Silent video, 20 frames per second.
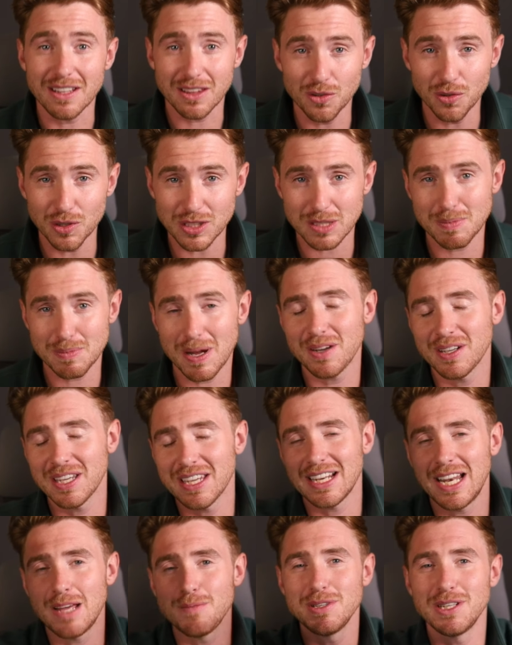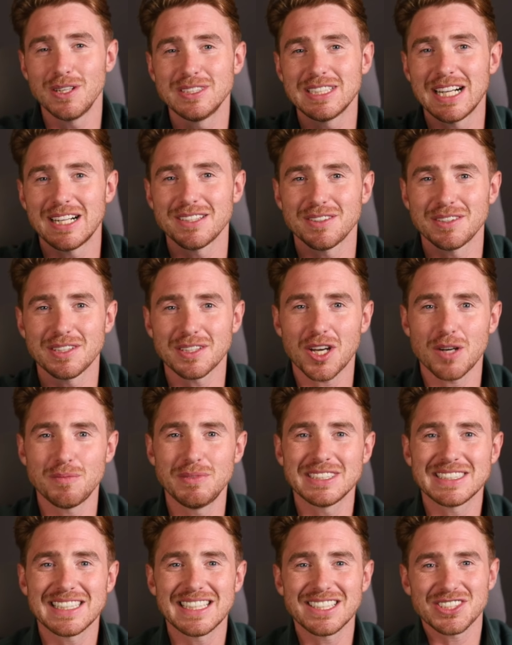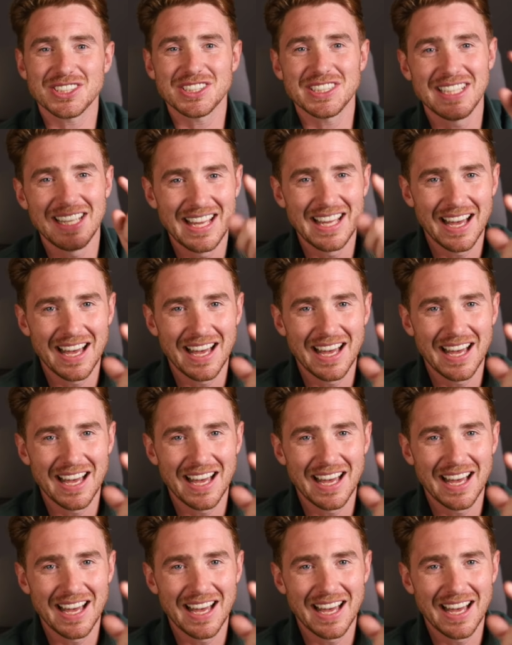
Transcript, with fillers: thoughts about it, let me know down there in the comment section,